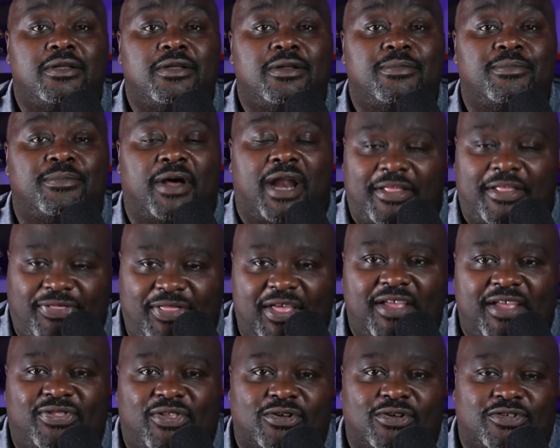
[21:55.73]
but I
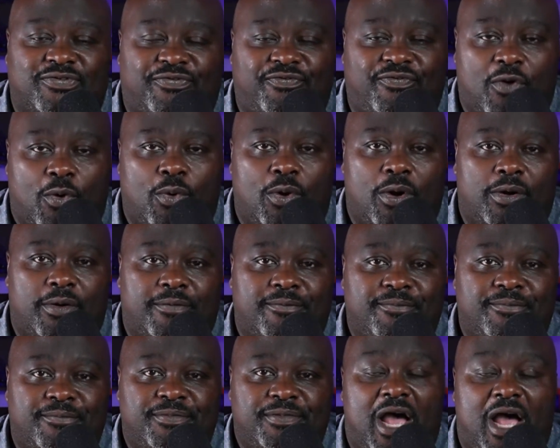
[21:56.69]
think there's 4.
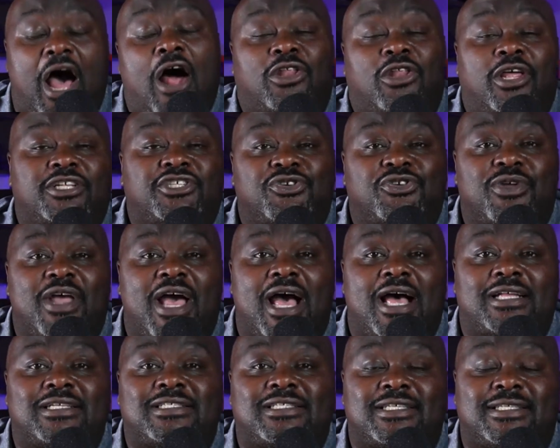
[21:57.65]
I'll let you
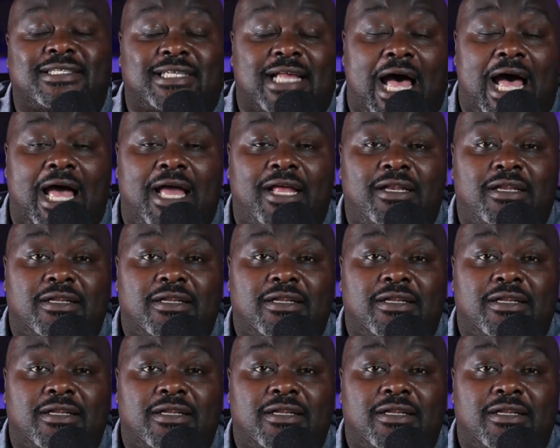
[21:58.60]
guys decide.